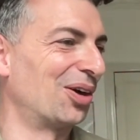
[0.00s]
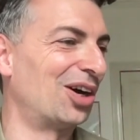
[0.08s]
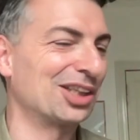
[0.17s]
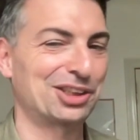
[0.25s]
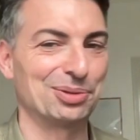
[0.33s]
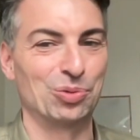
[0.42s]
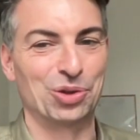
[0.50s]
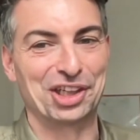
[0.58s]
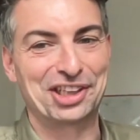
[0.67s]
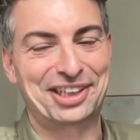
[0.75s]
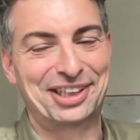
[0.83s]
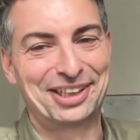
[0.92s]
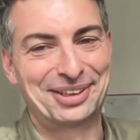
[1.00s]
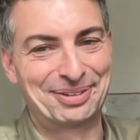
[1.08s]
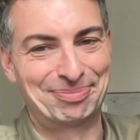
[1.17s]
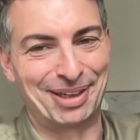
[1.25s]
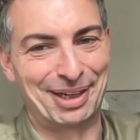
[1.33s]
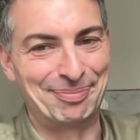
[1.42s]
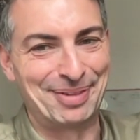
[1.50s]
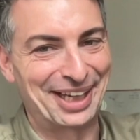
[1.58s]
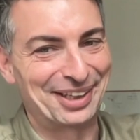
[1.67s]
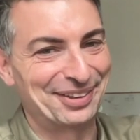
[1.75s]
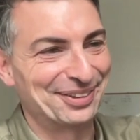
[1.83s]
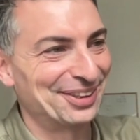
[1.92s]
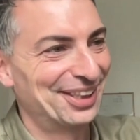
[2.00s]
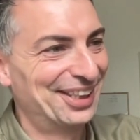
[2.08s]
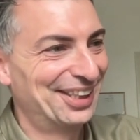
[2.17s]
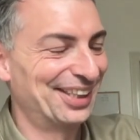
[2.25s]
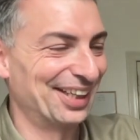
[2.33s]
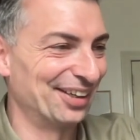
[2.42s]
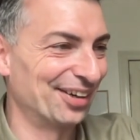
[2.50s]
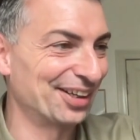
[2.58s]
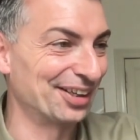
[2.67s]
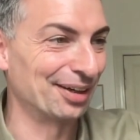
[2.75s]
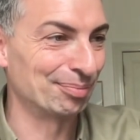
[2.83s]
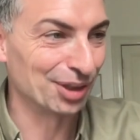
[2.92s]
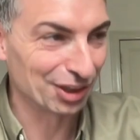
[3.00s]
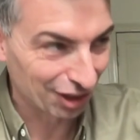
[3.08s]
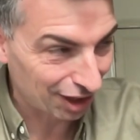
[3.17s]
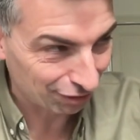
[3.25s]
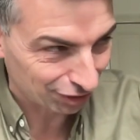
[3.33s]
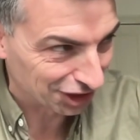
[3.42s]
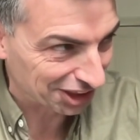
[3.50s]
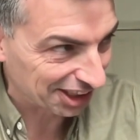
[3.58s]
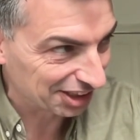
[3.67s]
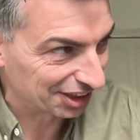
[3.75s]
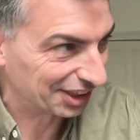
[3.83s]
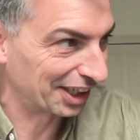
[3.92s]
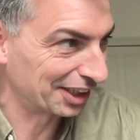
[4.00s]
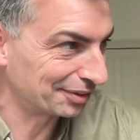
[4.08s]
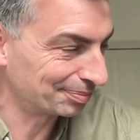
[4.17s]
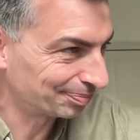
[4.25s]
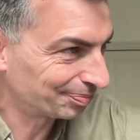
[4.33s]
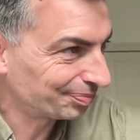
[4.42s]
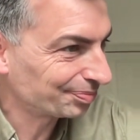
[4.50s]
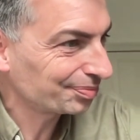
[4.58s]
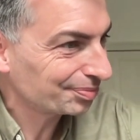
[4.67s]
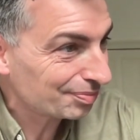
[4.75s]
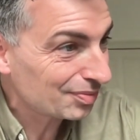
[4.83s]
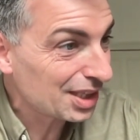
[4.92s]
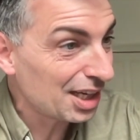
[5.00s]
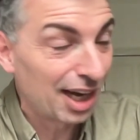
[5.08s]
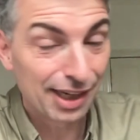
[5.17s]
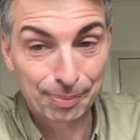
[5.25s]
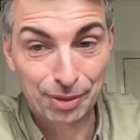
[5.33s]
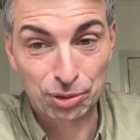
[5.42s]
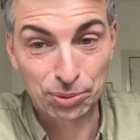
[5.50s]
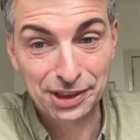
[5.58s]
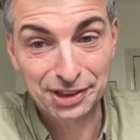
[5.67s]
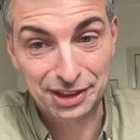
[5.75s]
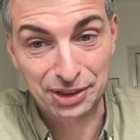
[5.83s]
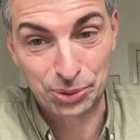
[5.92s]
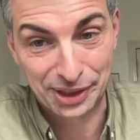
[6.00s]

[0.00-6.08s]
awesome work by Manidel and Not A Number, not for sale yet. I am thrilled to